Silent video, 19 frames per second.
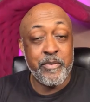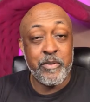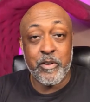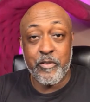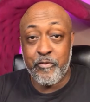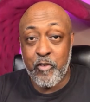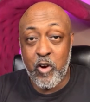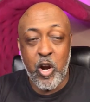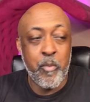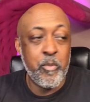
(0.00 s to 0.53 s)
a
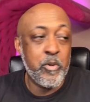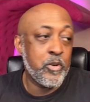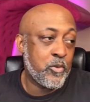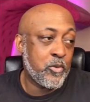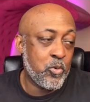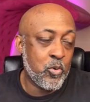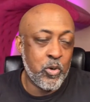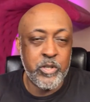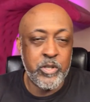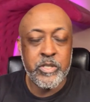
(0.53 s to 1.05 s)
farmer, of
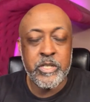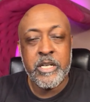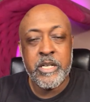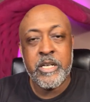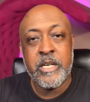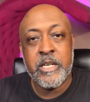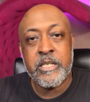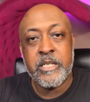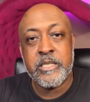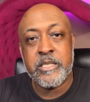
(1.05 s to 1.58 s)
course,
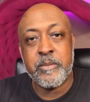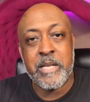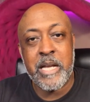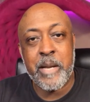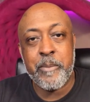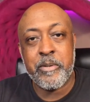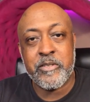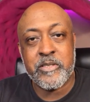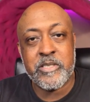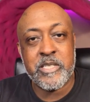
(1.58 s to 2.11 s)
some type
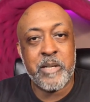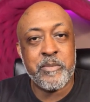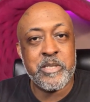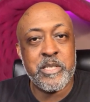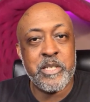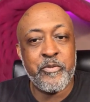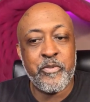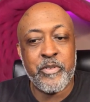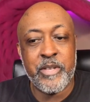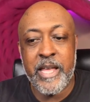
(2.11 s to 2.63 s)
of subsidy
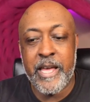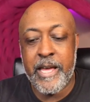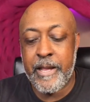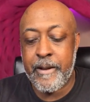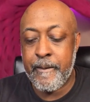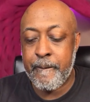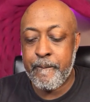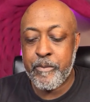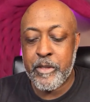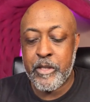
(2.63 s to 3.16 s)
for that.
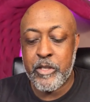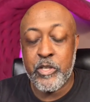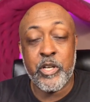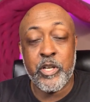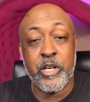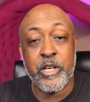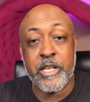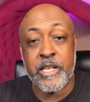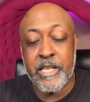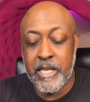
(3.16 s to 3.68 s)
You're going
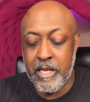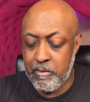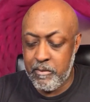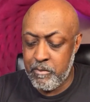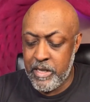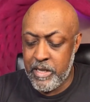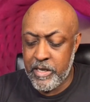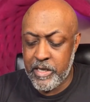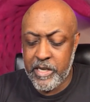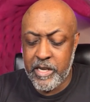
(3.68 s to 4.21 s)
to get
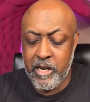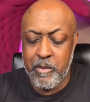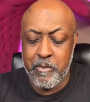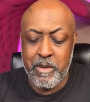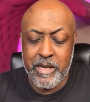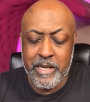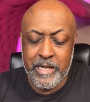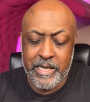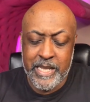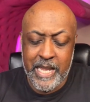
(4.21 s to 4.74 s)
Medicare,
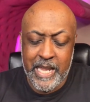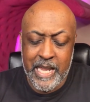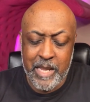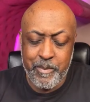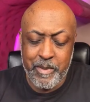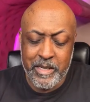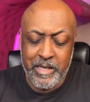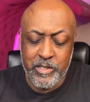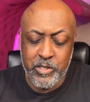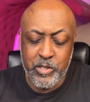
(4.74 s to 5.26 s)
Medicaid
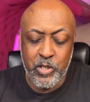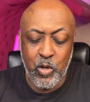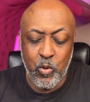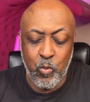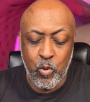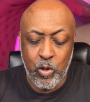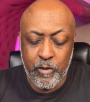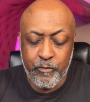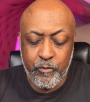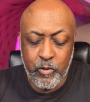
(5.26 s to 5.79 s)
because you don't
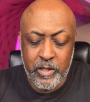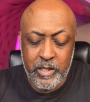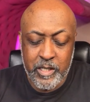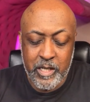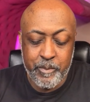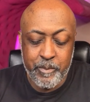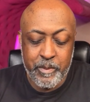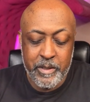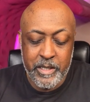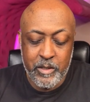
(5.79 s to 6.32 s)
work for a
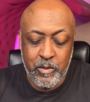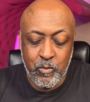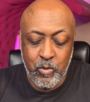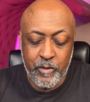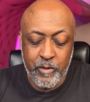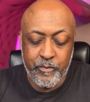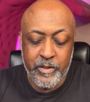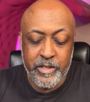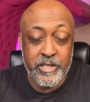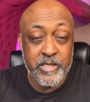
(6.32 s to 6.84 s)
company, you work
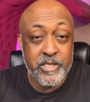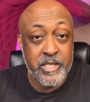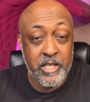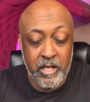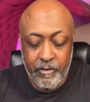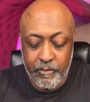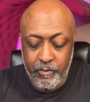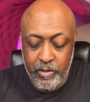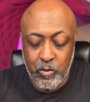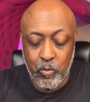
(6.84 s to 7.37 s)
for
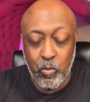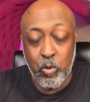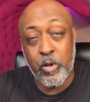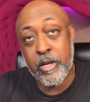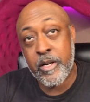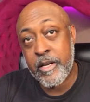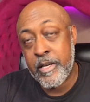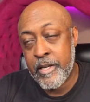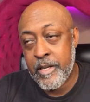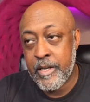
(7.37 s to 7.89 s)
yourself, or you work,
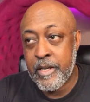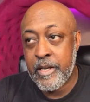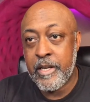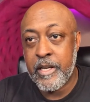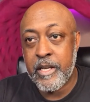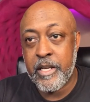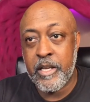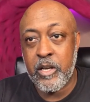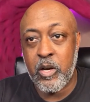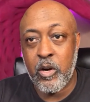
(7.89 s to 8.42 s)

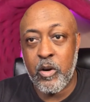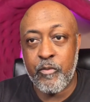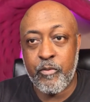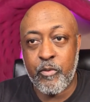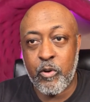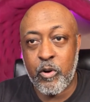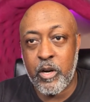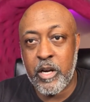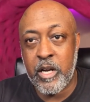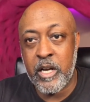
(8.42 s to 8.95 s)

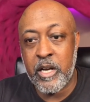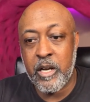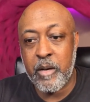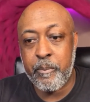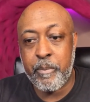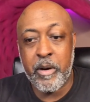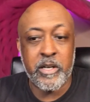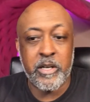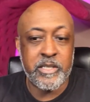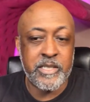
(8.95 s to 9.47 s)
for
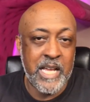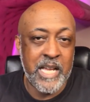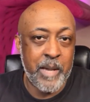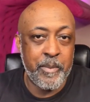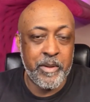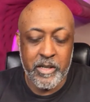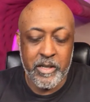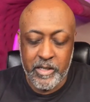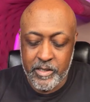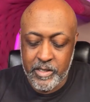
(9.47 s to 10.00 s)
part-time in
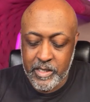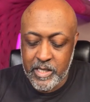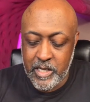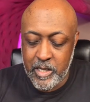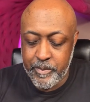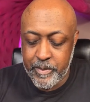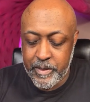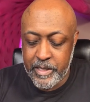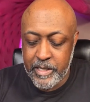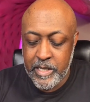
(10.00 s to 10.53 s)
another
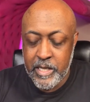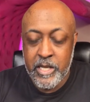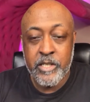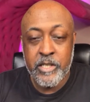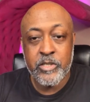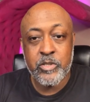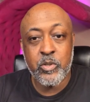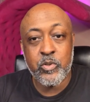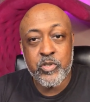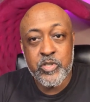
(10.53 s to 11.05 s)
company.
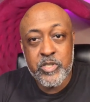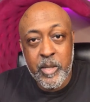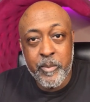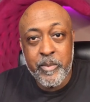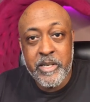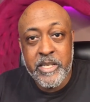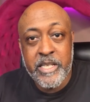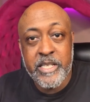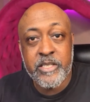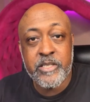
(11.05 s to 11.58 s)
So some of
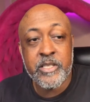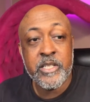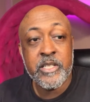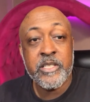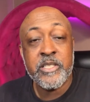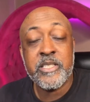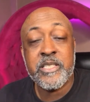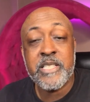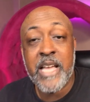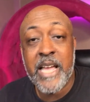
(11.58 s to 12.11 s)
these
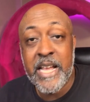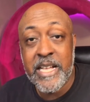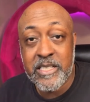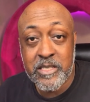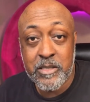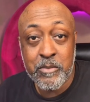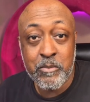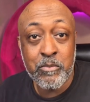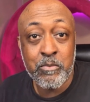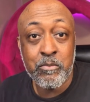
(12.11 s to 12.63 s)
states,
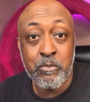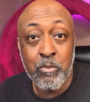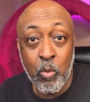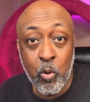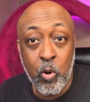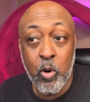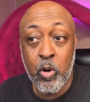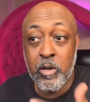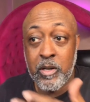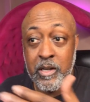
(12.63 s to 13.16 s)

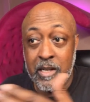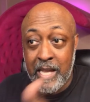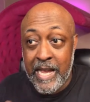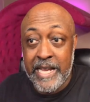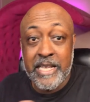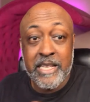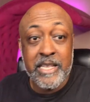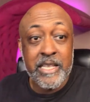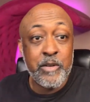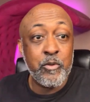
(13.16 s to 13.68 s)
more
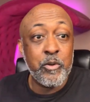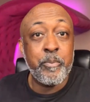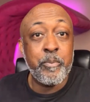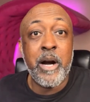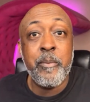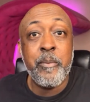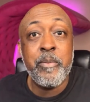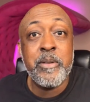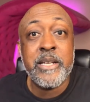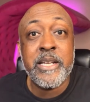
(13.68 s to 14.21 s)
likely
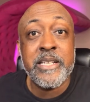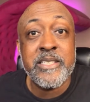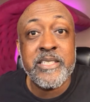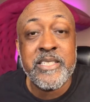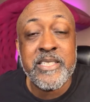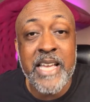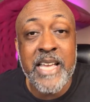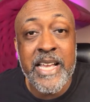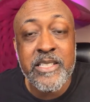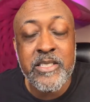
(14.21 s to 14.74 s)
Republican
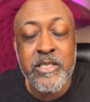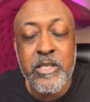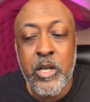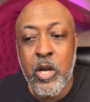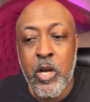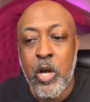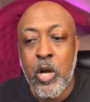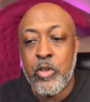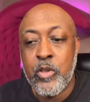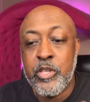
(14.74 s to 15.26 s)
states,
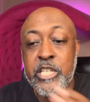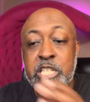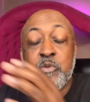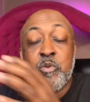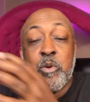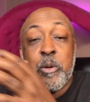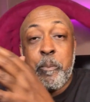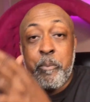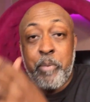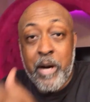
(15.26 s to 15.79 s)
these
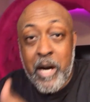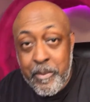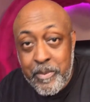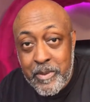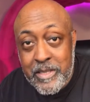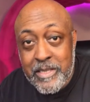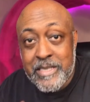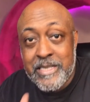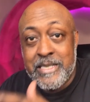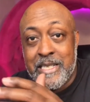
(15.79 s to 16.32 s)

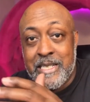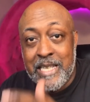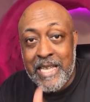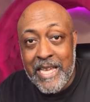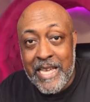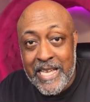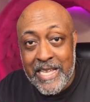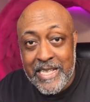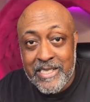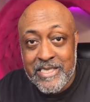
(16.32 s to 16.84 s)

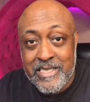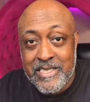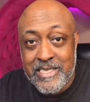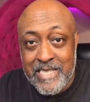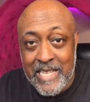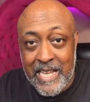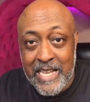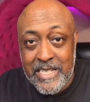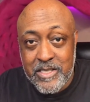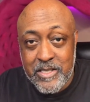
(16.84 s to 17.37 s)
Republican-led
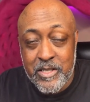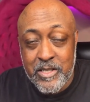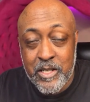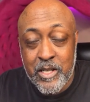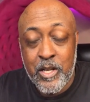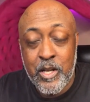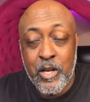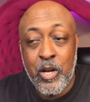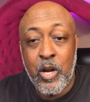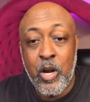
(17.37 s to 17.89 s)
states
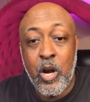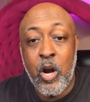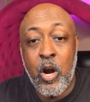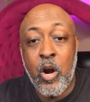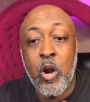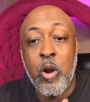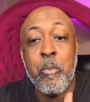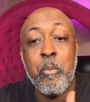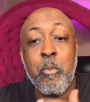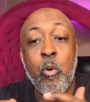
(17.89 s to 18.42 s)

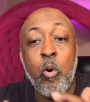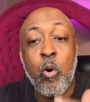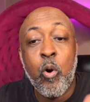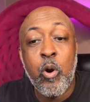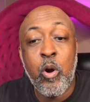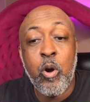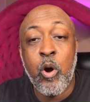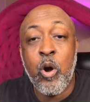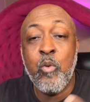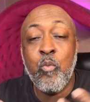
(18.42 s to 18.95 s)
are more
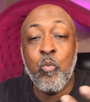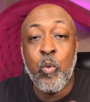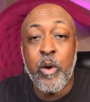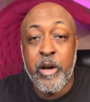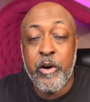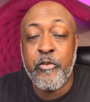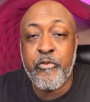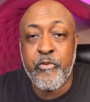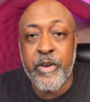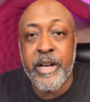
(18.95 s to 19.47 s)
on
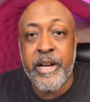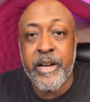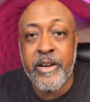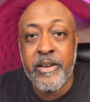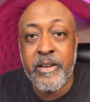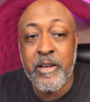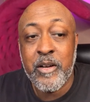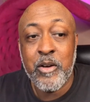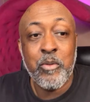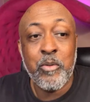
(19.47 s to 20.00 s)
welfare,
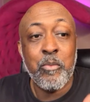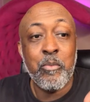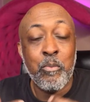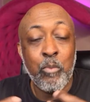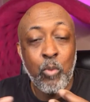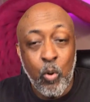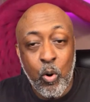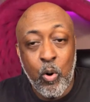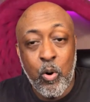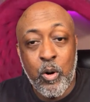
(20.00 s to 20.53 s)

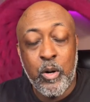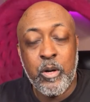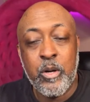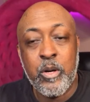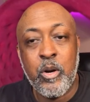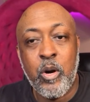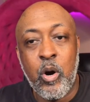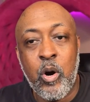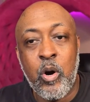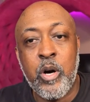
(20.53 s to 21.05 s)
more
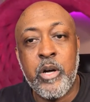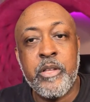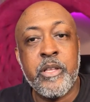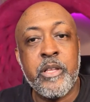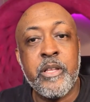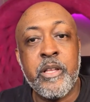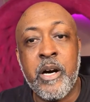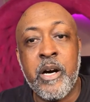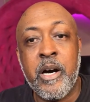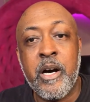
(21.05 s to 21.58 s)
on
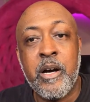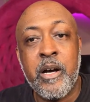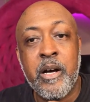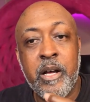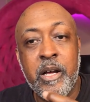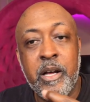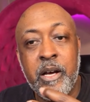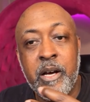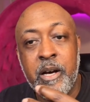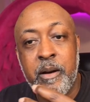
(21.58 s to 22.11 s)

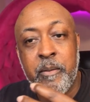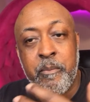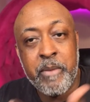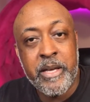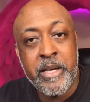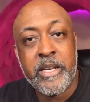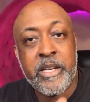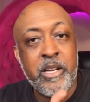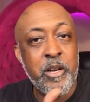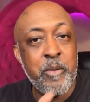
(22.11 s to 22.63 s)

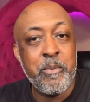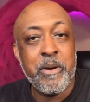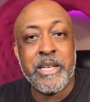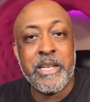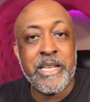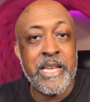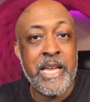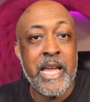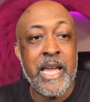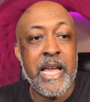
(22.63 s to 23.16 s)
Medicare,
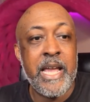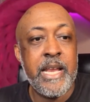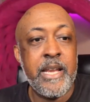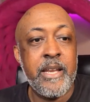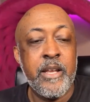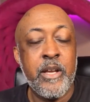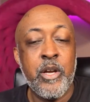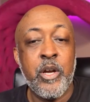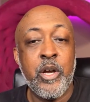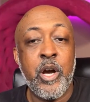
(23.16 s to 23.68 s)
Medicaid.
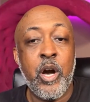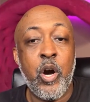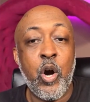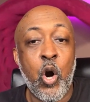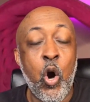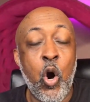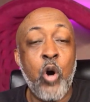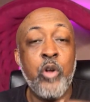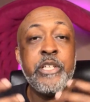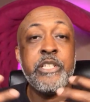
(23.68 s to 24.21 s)

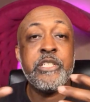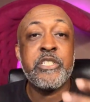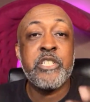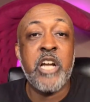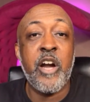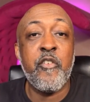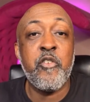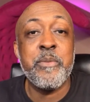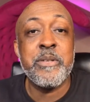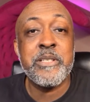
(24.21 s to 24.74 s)
All these
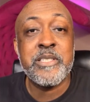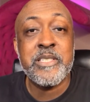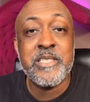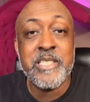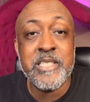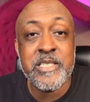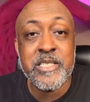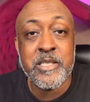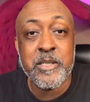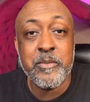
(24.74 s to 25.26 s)
government
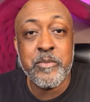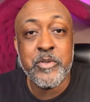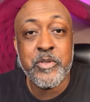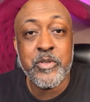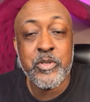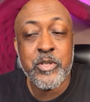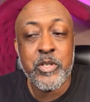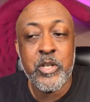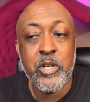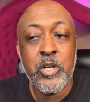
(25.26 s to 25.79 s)
systems
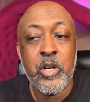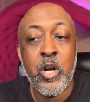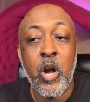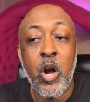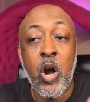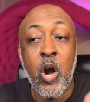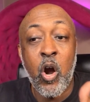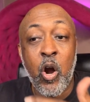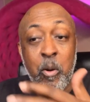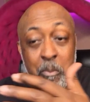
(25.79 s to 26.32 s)

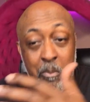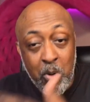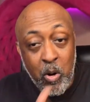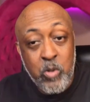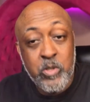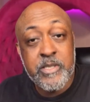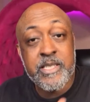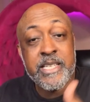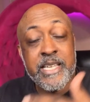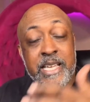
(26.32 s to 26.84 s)
are
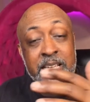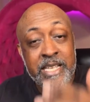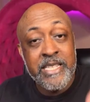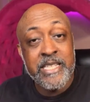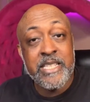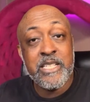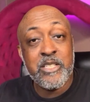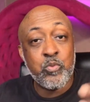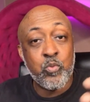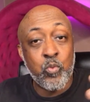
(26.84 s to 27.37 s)
mostly in
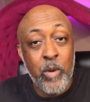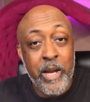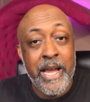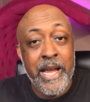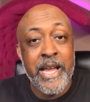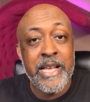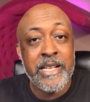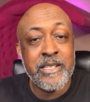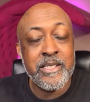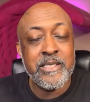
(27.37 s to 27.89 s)
these
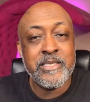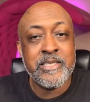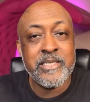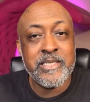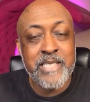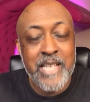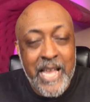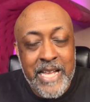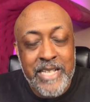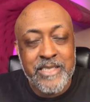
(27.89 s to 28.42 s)
red
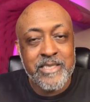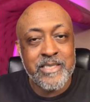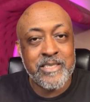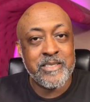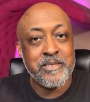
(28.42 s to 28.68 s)
states.